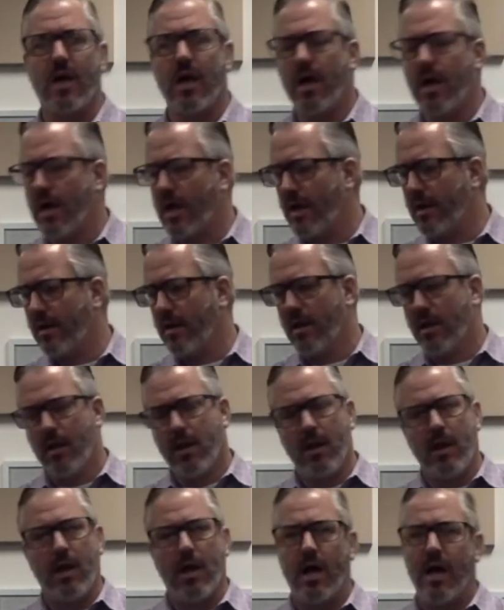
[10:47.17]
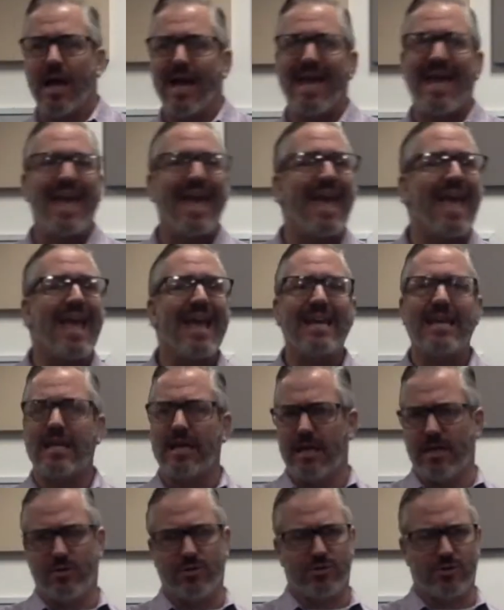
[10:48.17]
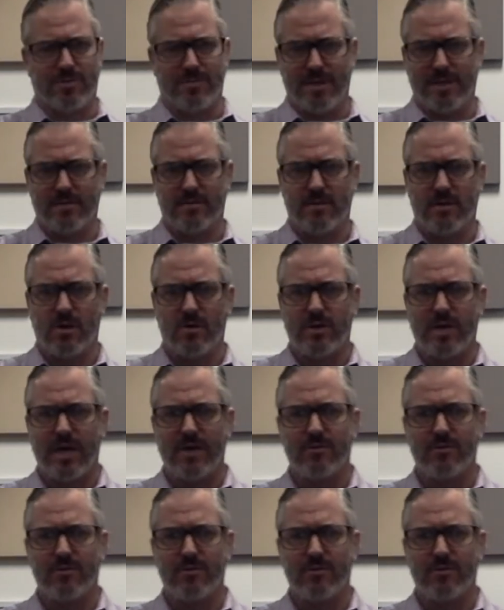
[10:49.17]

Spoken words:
on any instrument, okay?